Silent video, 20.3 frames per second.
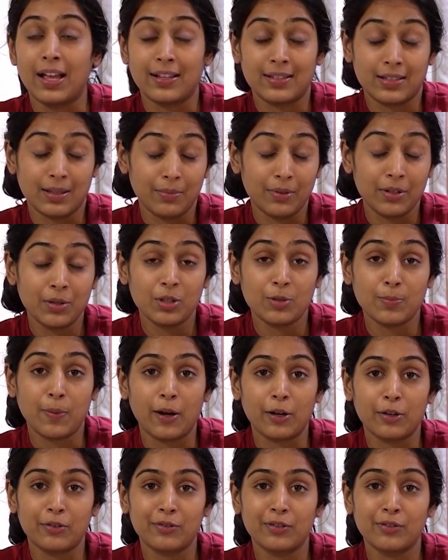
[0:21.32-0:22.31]
as somebody who's
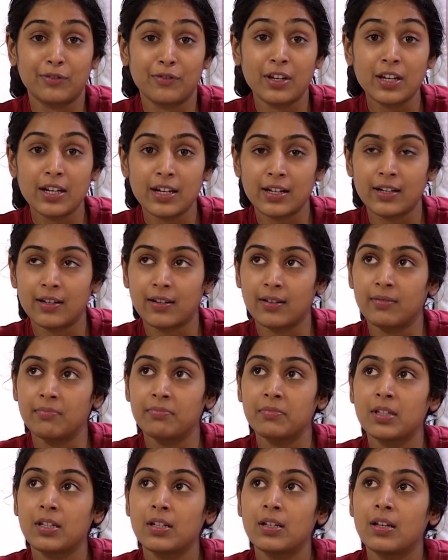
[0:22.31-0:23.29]
part of the free India,
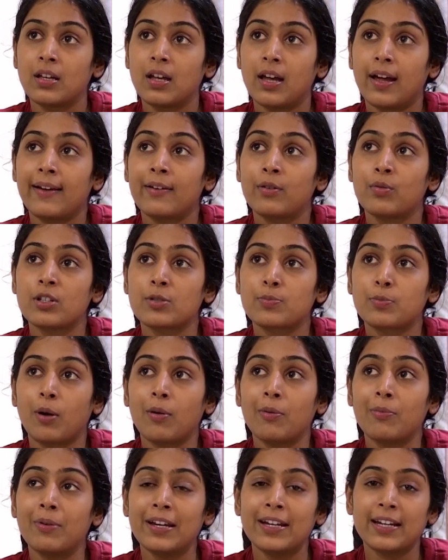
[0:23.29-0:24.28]
and who has
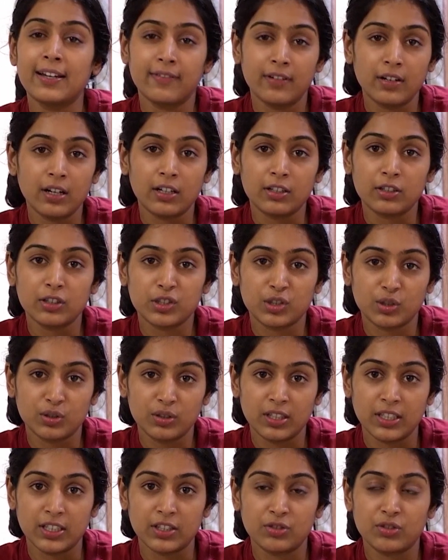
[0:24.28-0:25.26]
probably never
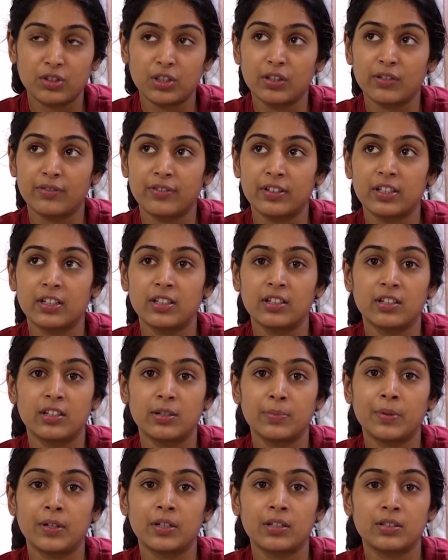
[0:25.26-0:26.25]
understood the history of Indian
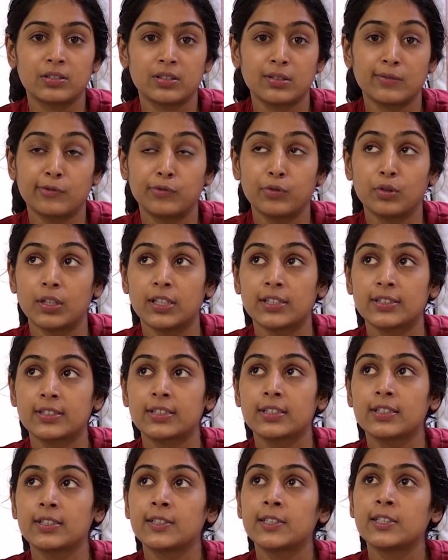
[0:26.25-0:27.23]
independence in its
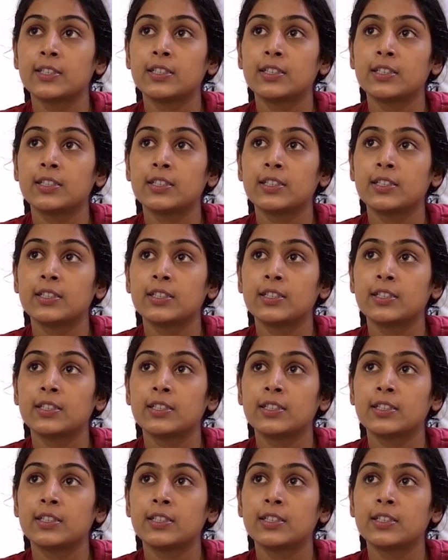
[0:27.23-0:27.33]
fullest,